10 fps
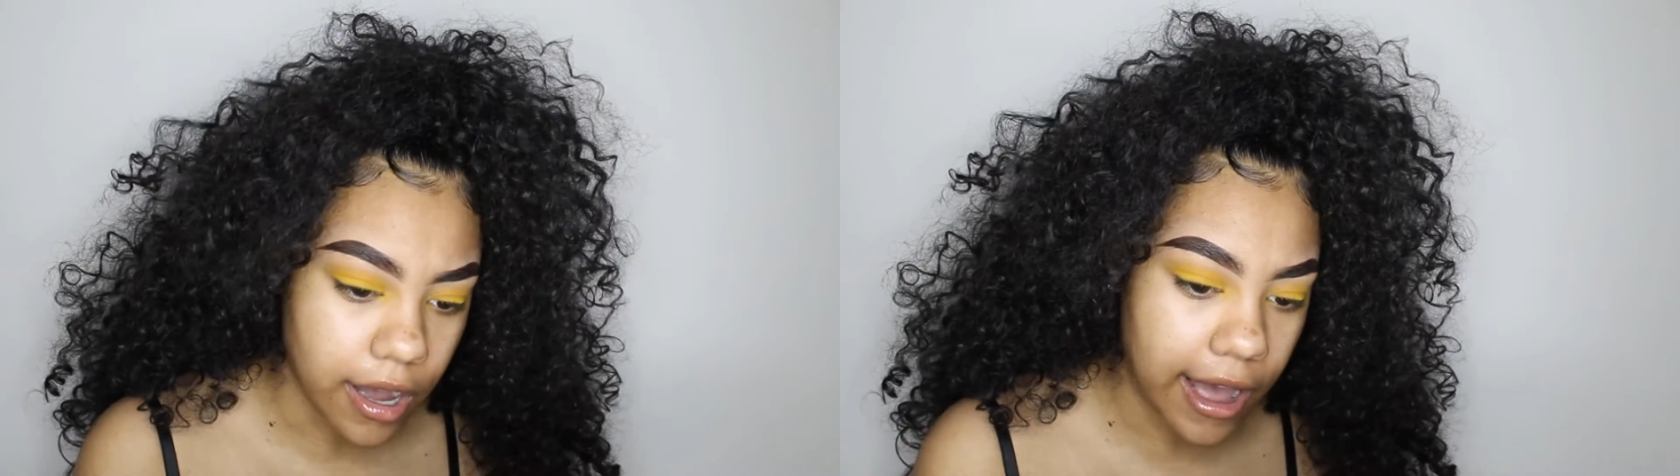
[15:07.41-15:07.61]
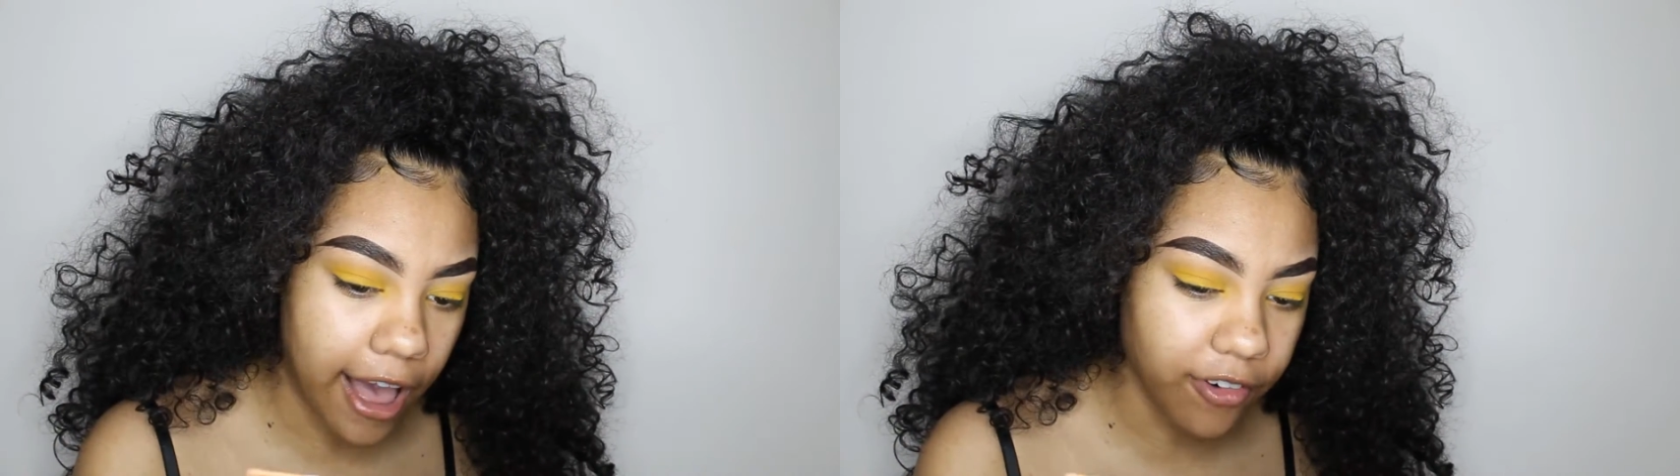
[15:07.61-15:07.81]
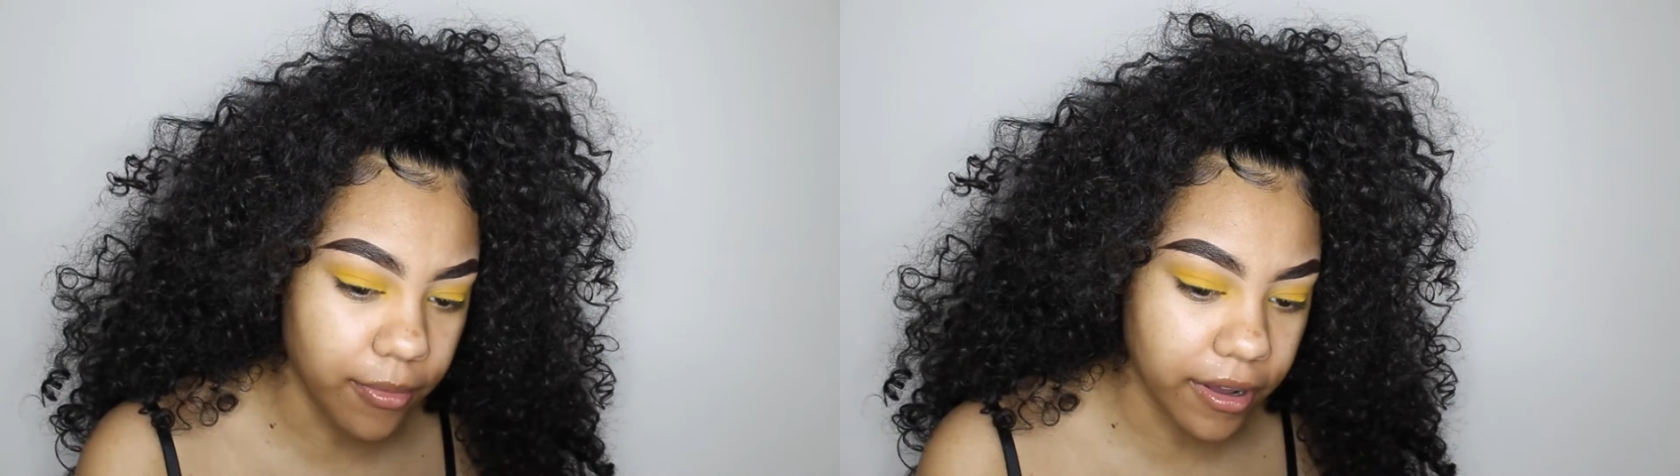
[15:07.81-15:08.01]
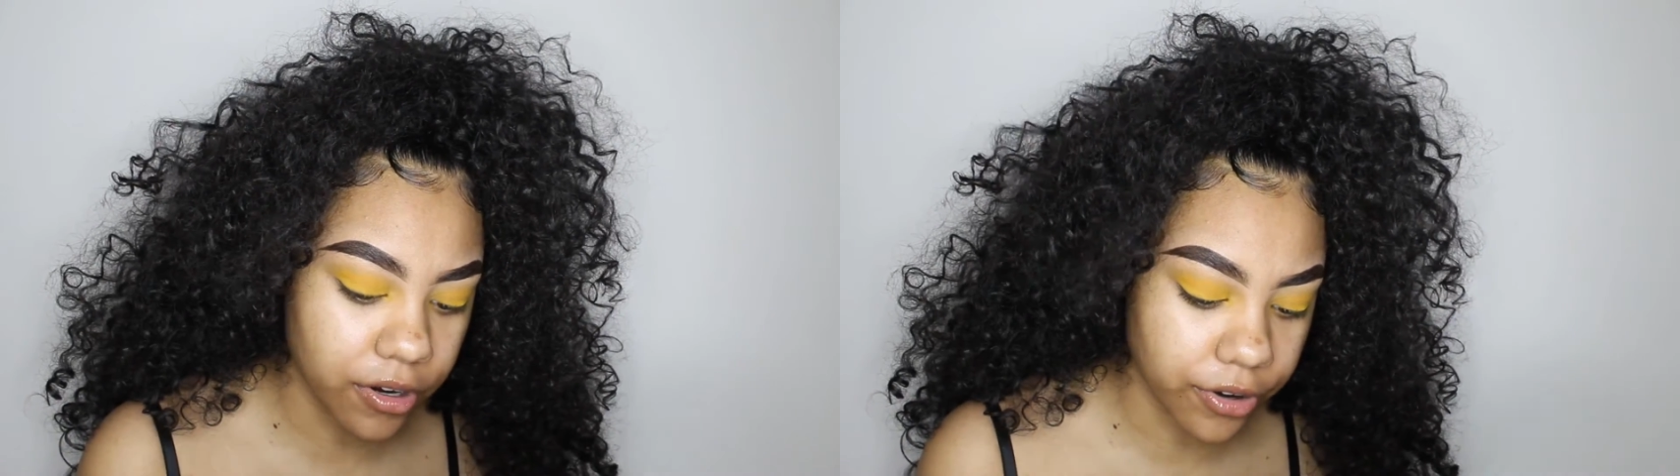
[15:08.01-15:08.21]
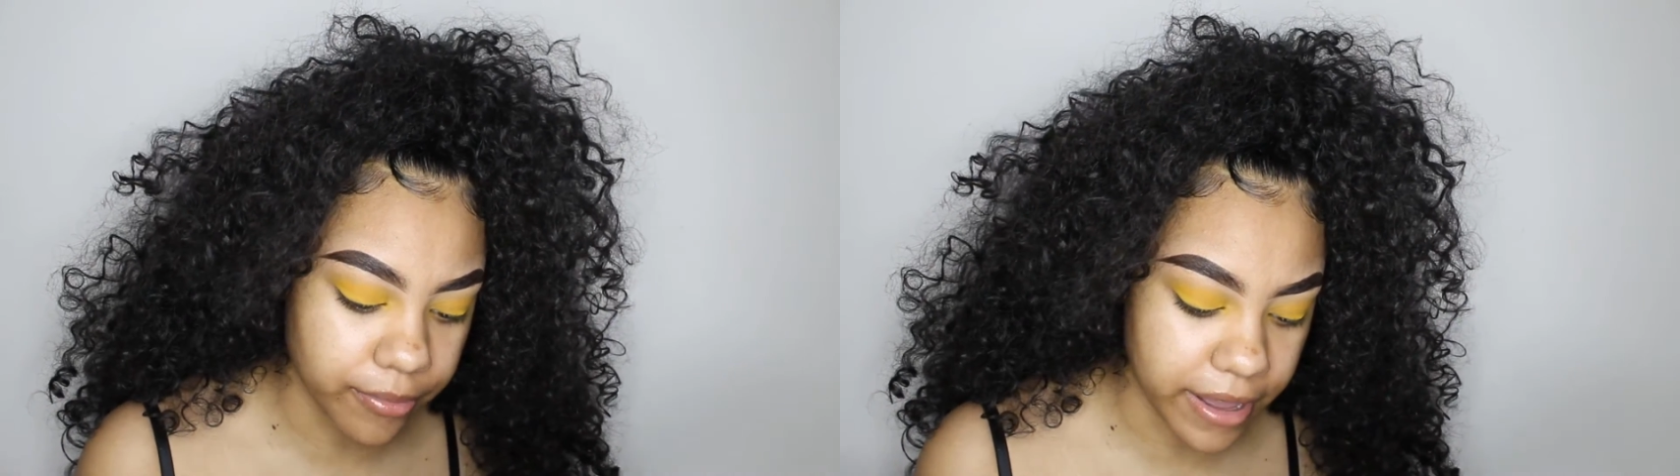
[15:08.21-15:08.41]
I have a
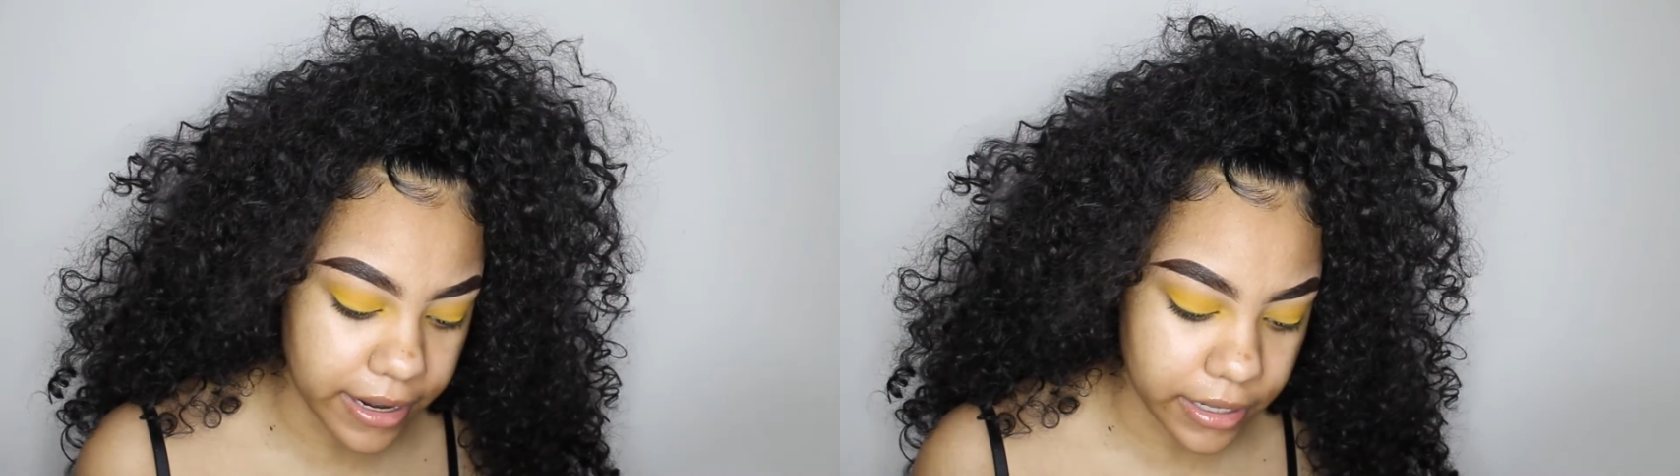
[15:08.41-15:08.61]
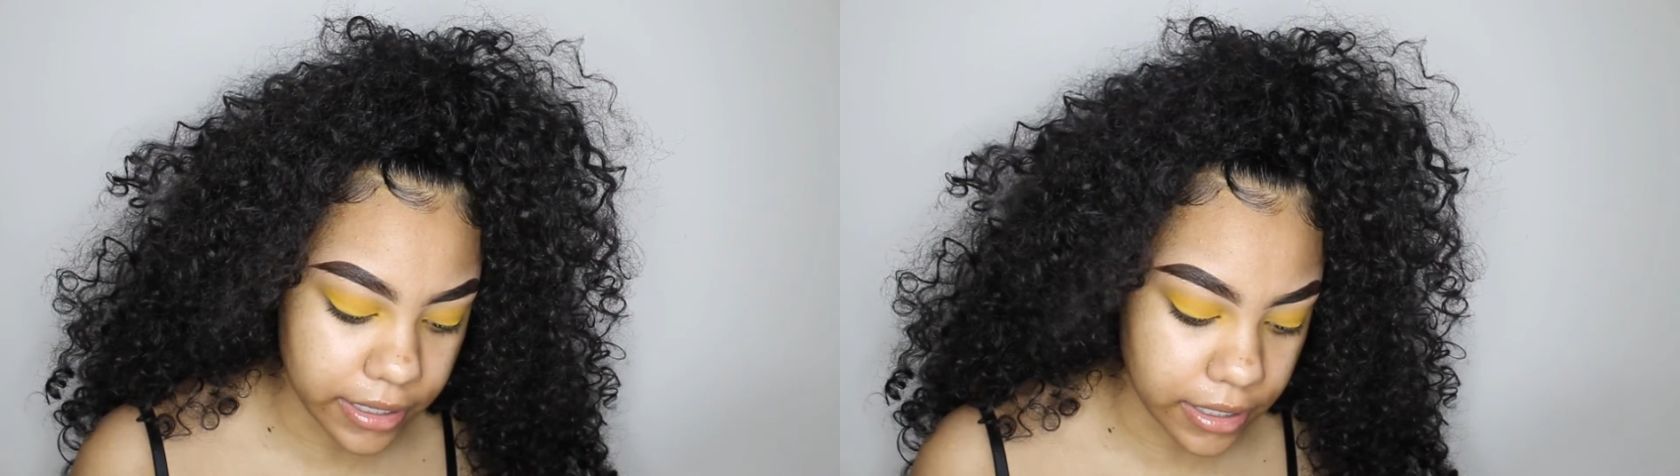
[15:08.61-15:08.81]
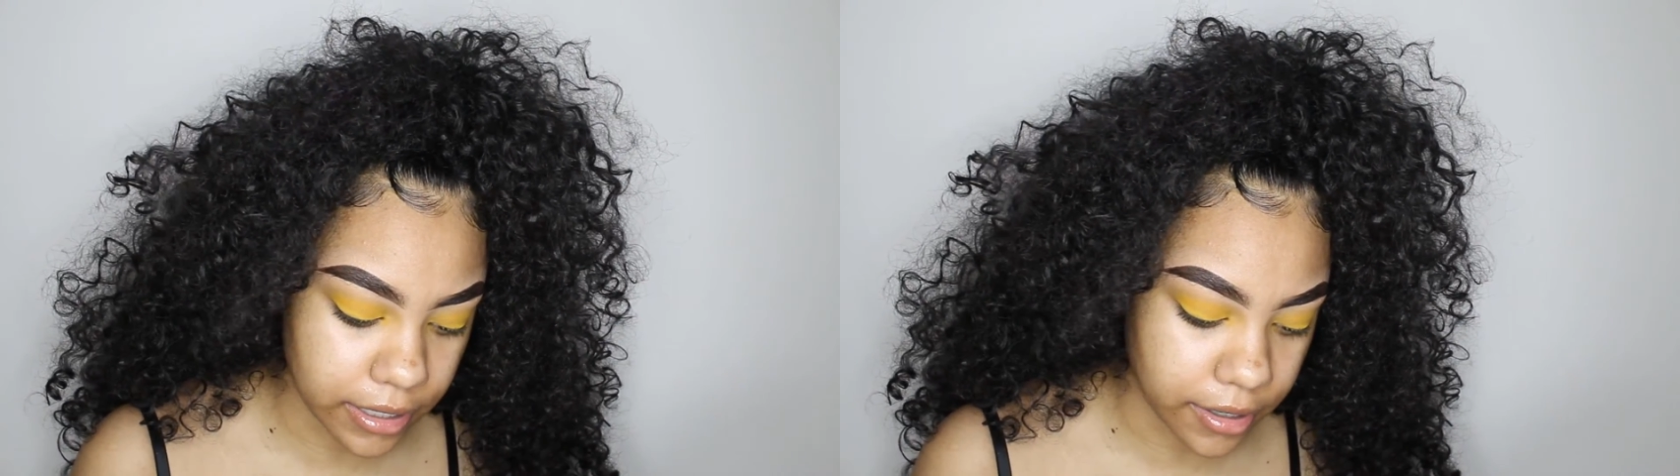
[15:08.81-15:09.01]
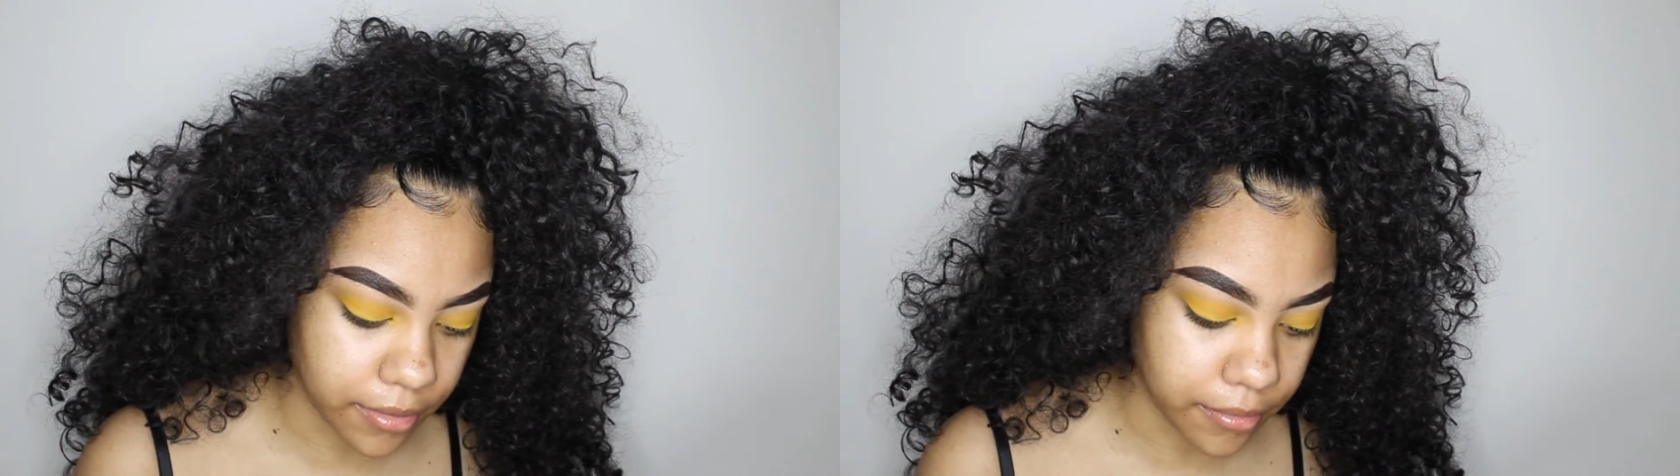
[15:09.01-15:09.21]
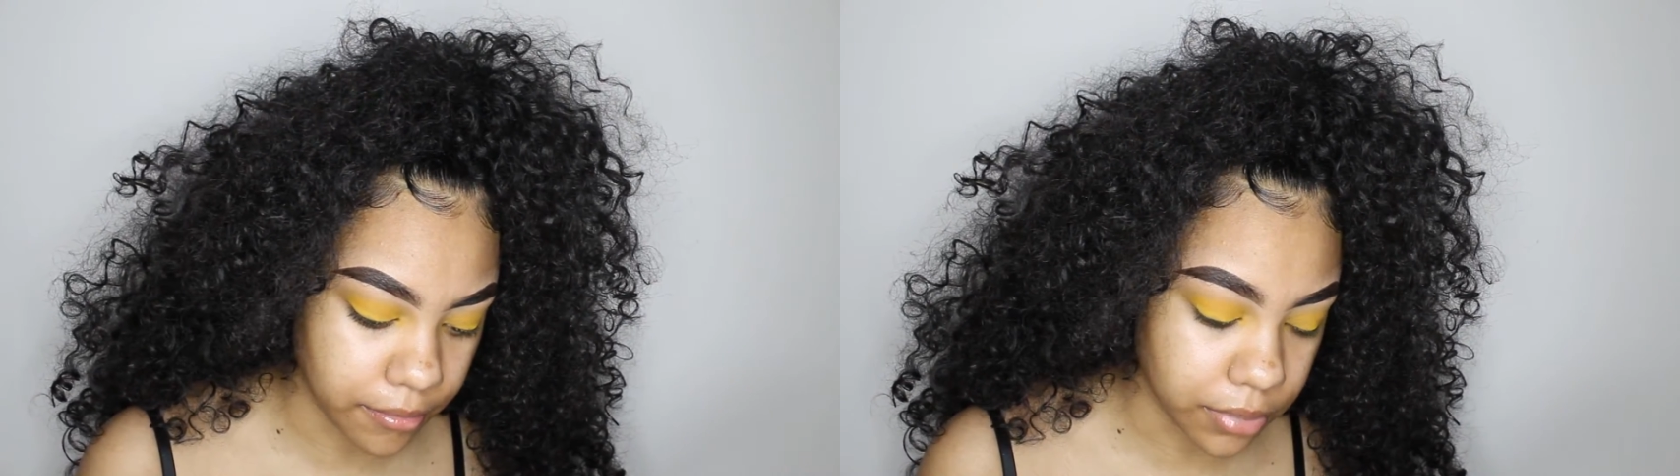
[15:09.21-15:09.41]
monochromatic um,